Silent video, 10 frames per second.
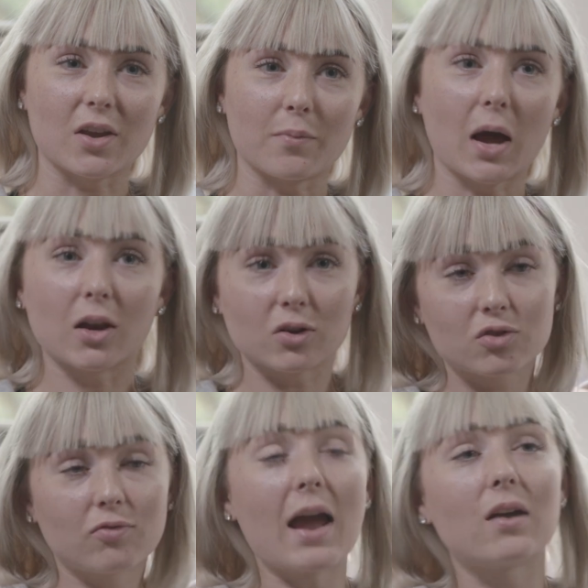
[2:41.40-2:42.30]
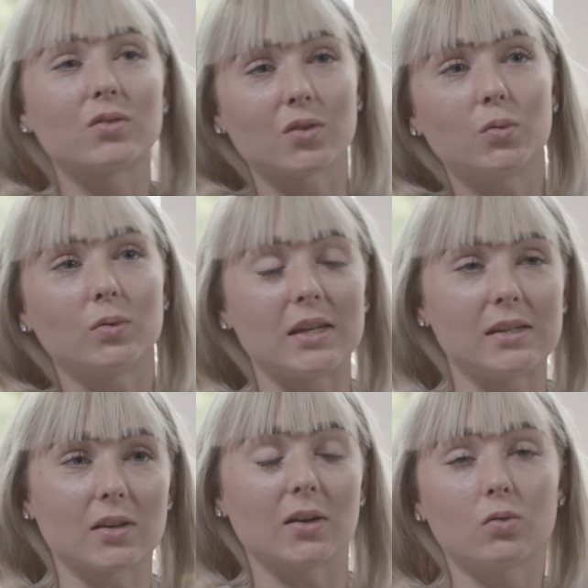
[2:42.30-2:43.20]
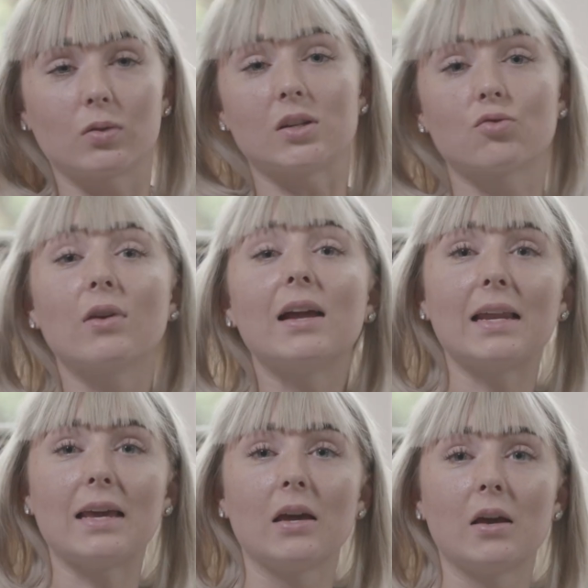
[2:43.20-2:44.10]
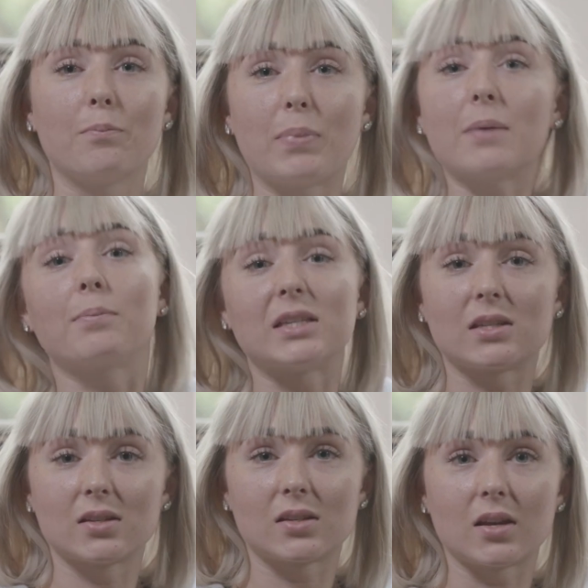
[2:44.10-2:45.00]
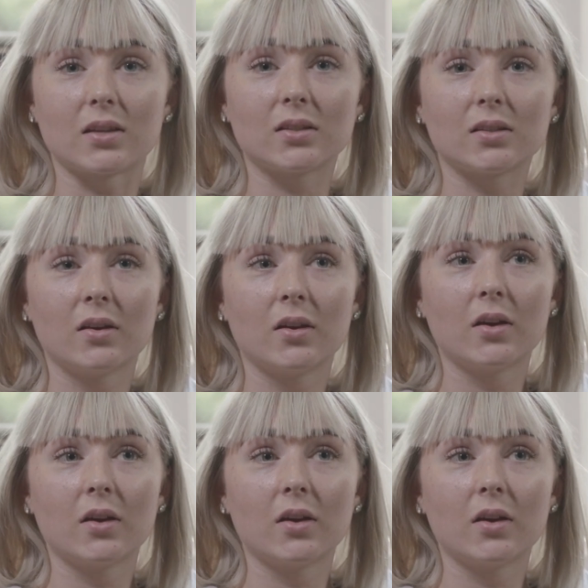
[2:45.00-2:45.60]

I looked around at all these really big businesses,